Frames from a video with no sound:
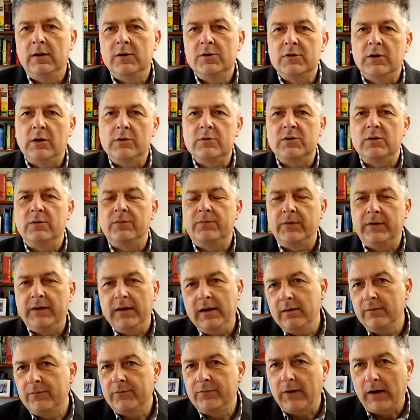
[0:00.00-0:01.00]
So to
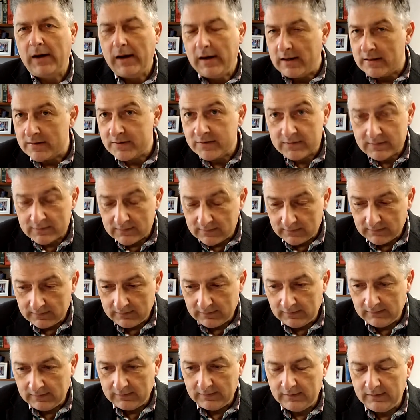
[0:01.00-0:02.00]
forgive for us
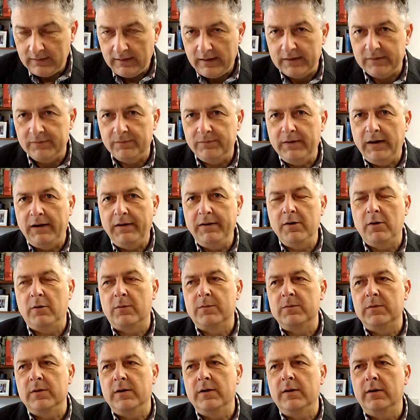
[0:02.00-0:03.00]
is very
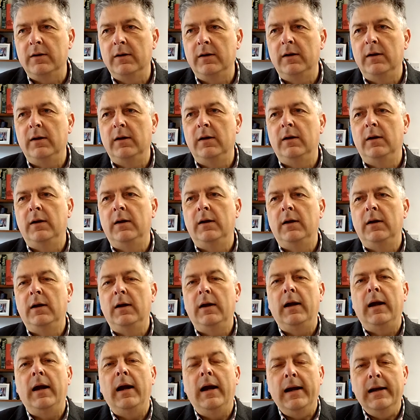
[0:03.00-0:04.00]
often
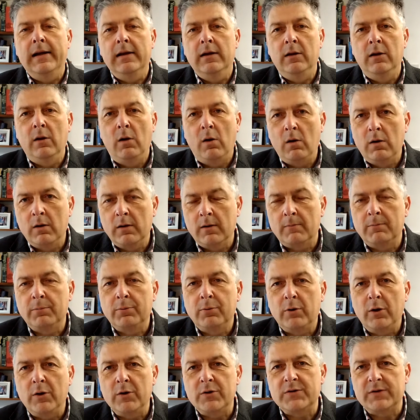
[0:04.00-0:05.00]
a long
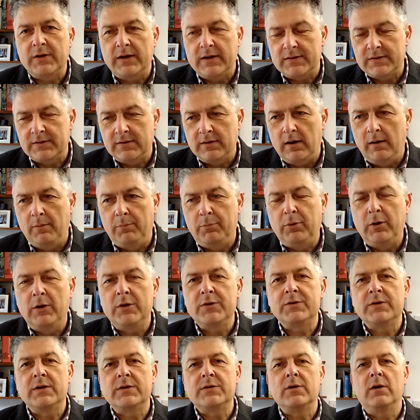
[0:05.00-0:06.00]
process, a
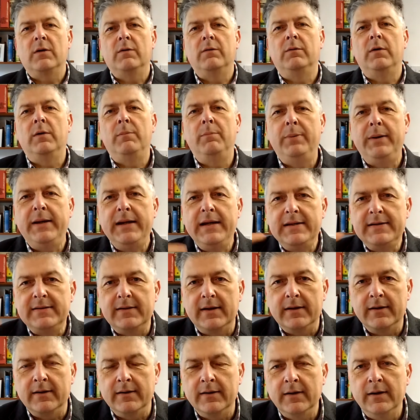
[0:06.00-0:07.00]
process of
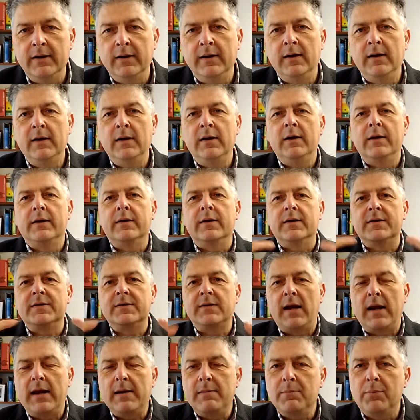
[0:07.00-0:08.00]
repeating the
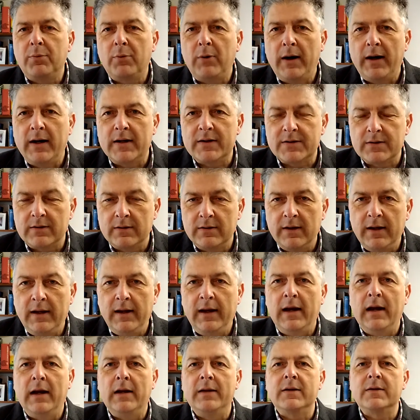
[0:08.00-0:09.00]
same prayers
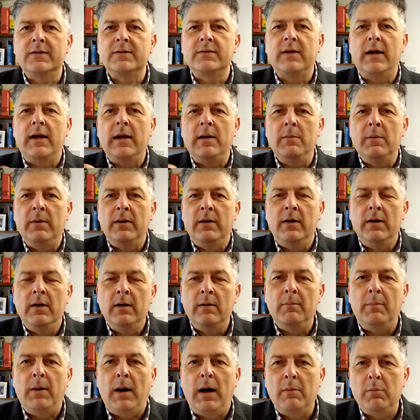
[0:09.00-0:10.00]
and the same
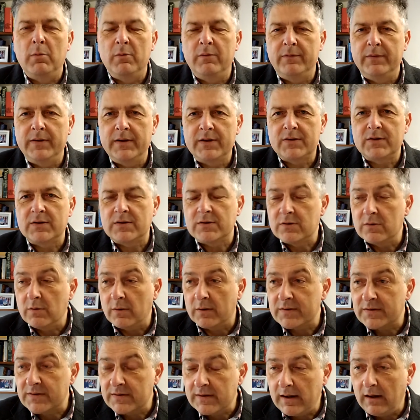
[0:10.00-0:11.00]
Bible verses to
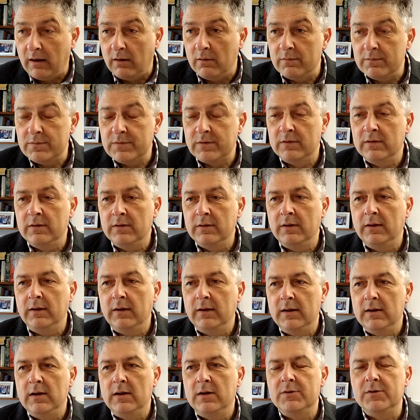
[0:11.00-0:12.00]
ourselves
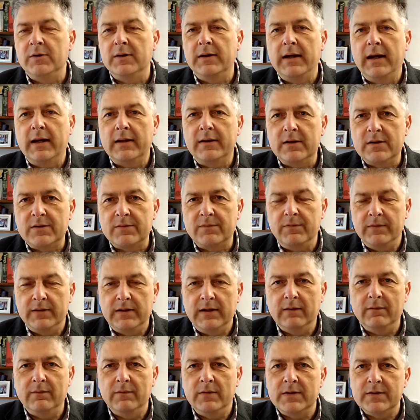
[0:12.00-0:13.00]
to get this
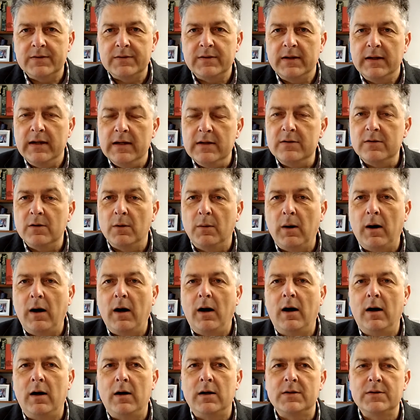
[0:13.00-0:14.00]
forgiveness into our
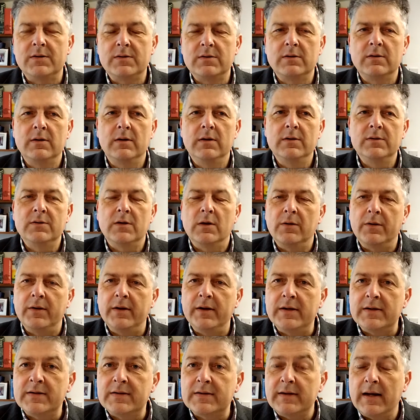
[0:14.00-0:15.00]
hearts so
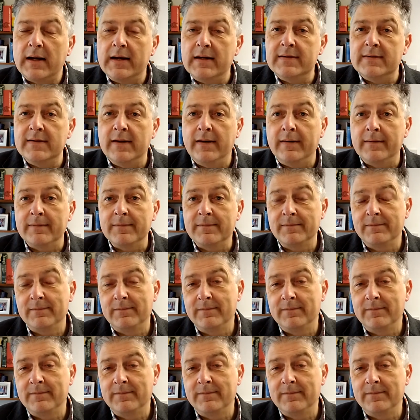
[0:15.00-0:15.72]
that it stays there,